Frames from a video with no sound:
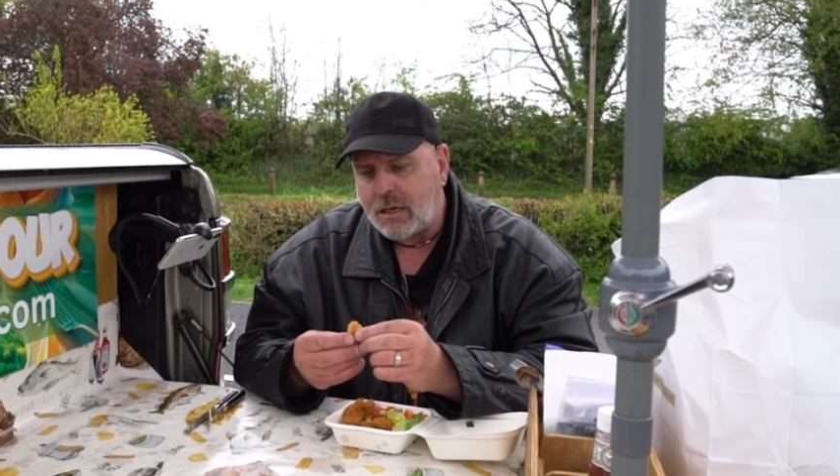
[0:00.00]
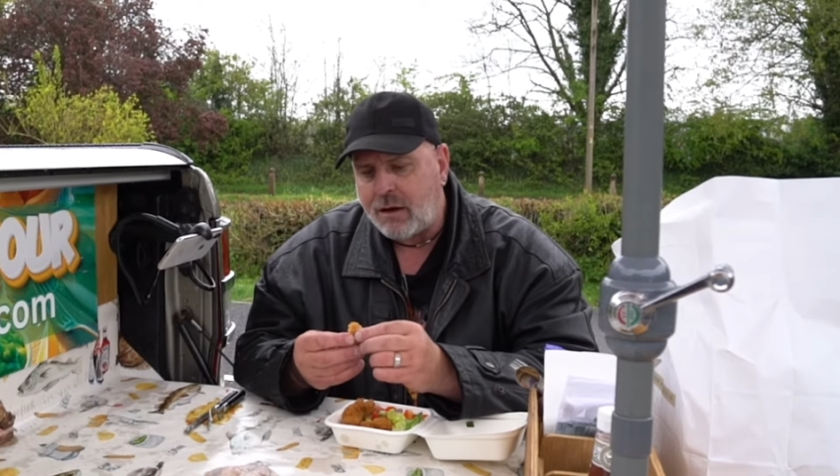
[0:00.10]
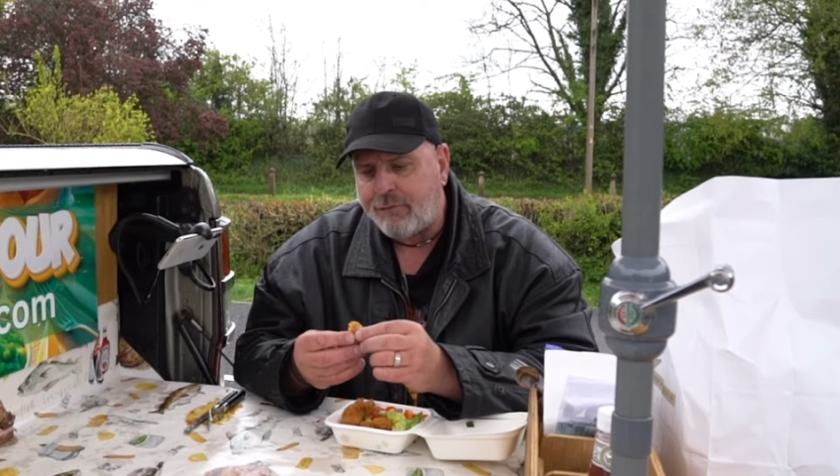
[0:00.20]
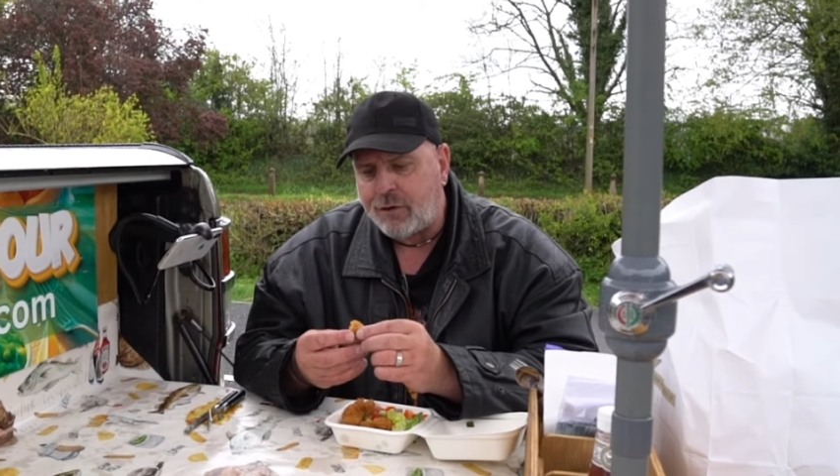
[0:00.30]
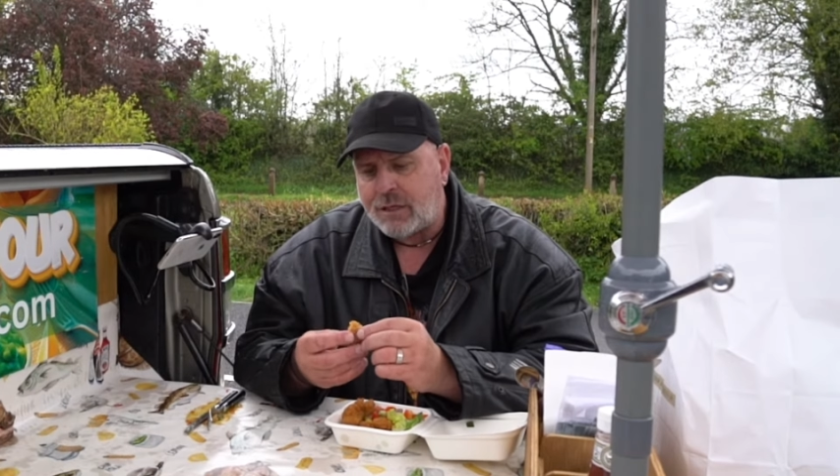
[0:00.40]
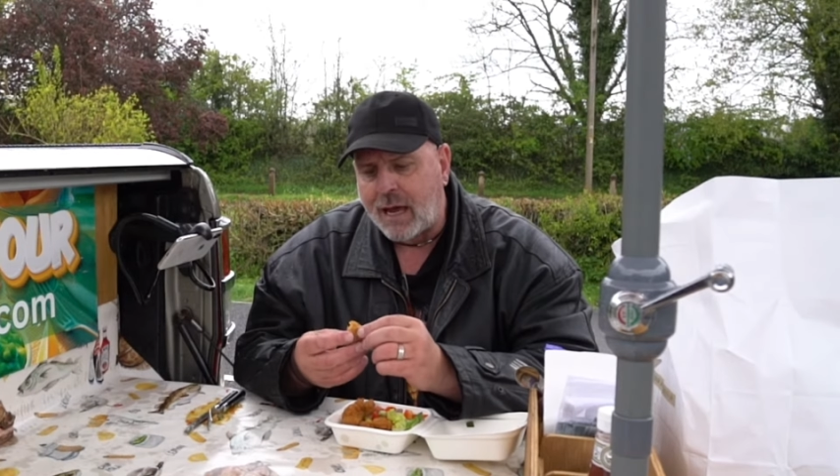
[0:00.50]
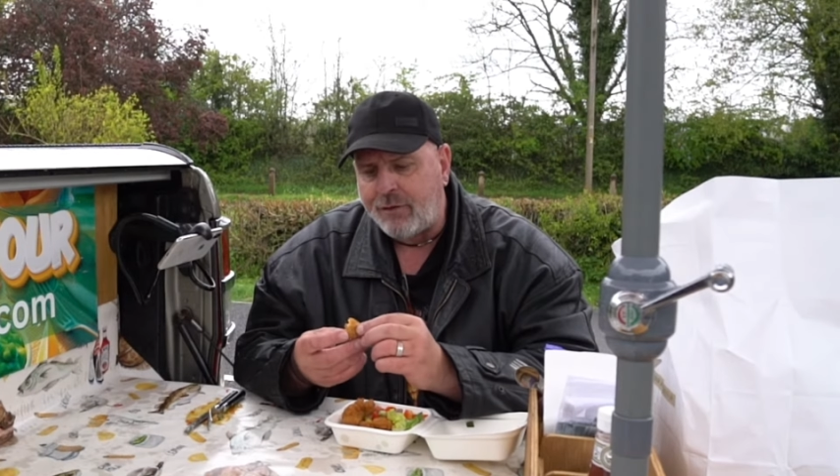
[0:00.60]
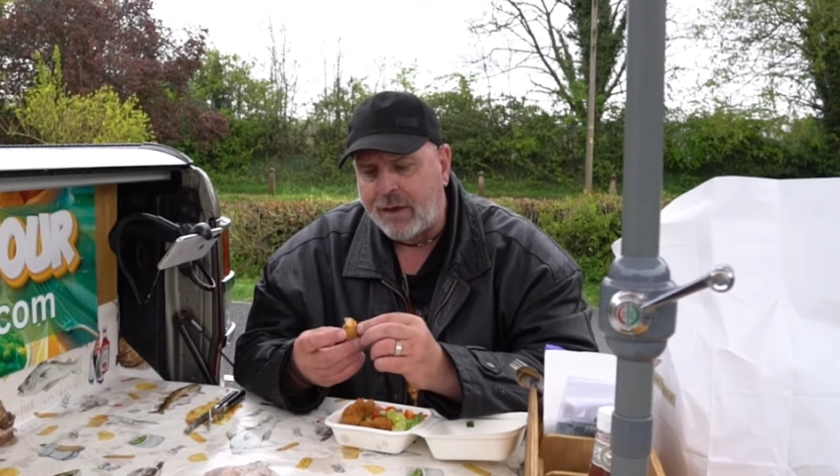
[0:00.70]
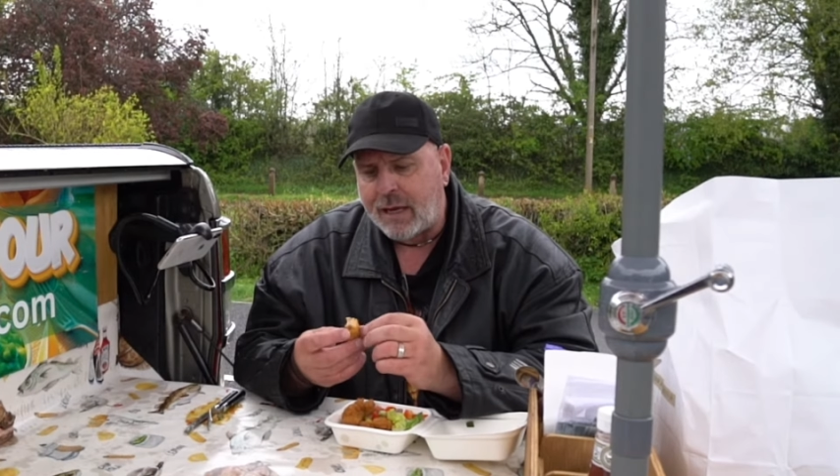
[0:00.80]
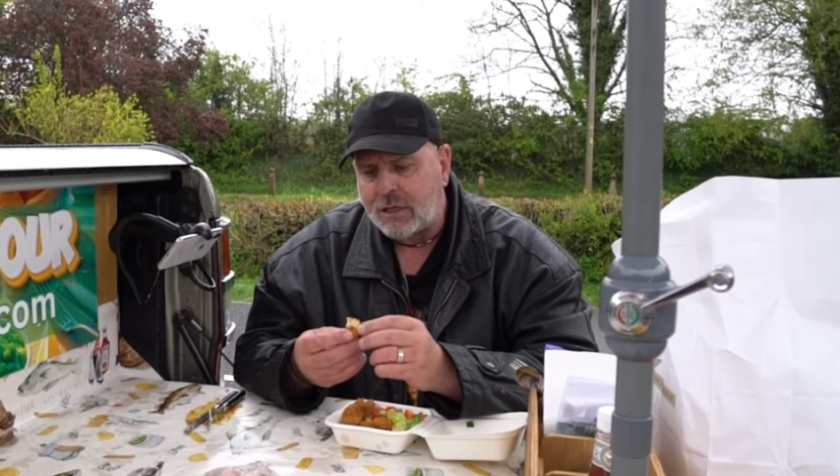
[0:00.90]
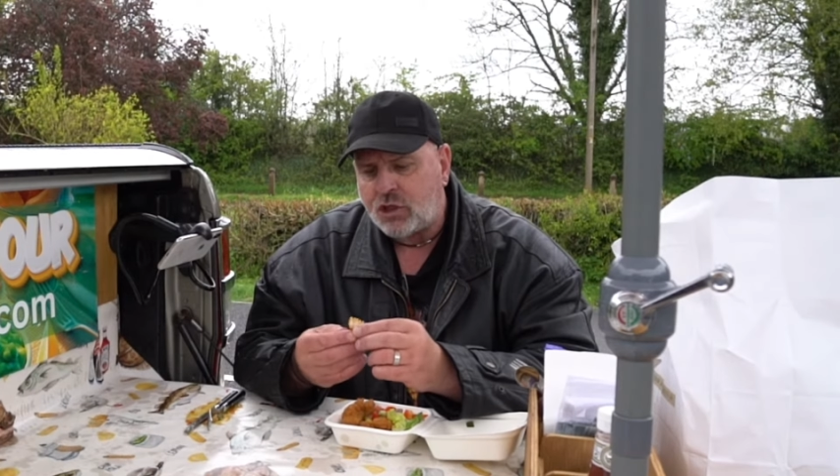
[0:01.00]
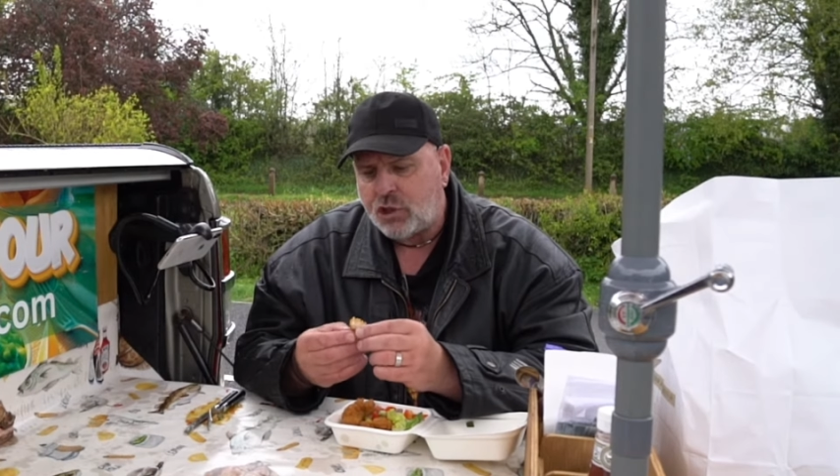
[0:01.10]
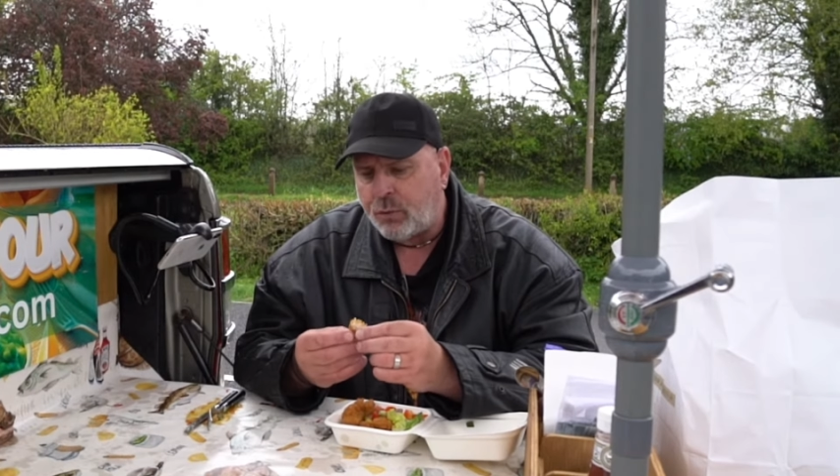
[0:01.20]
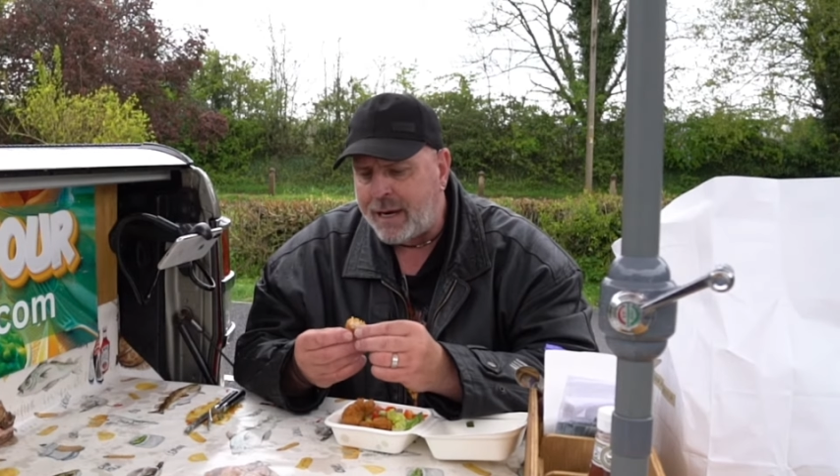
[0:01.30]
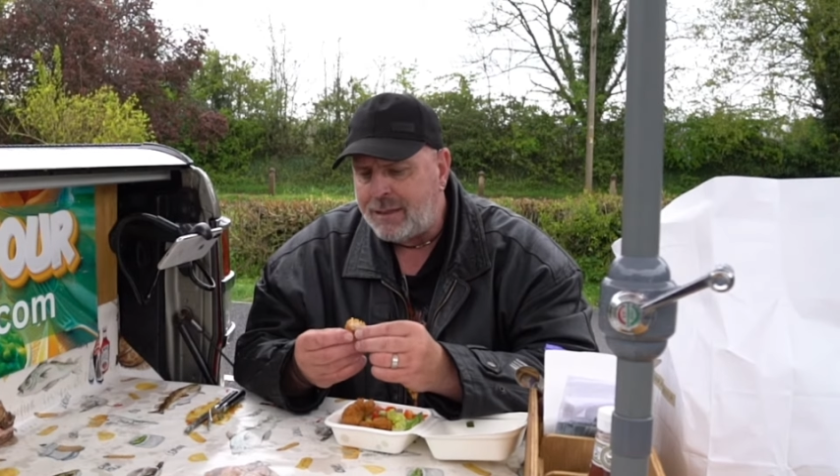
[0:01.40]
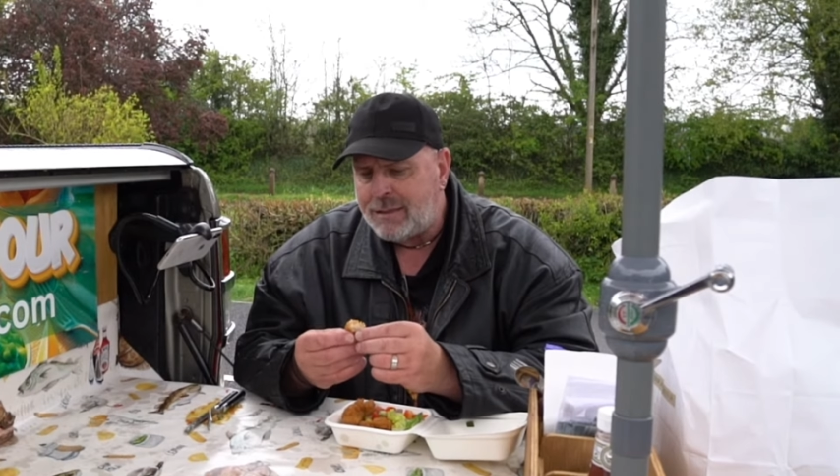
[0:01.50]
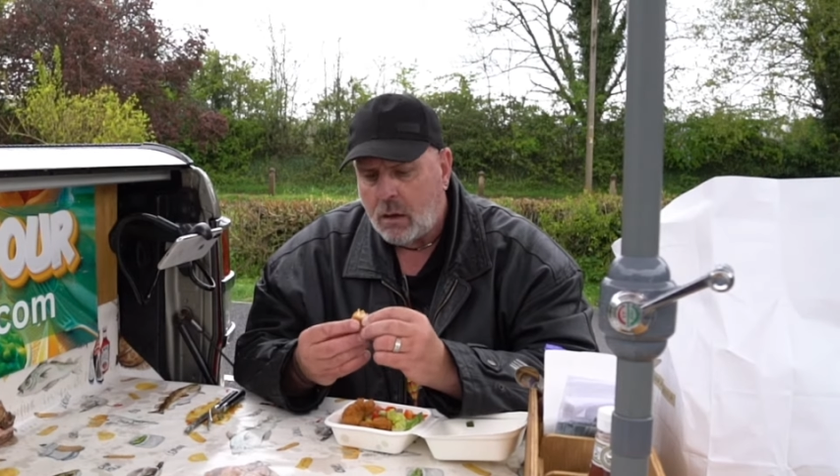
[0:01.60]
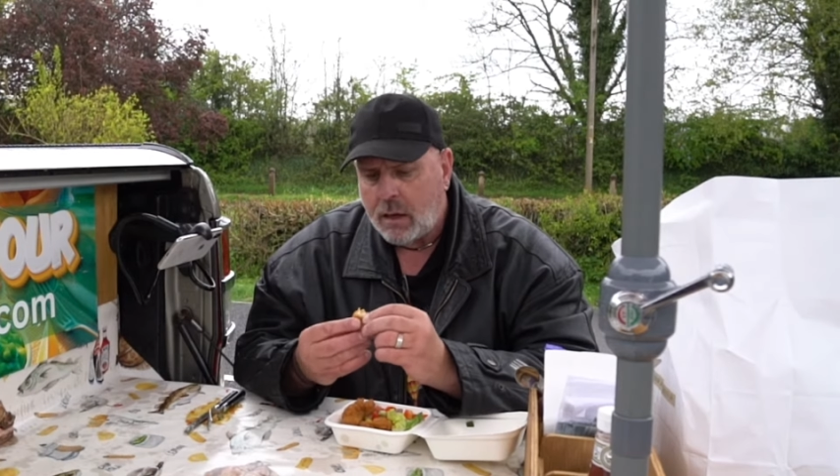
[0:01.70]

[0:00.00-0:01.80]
difference, I think. It's sweet.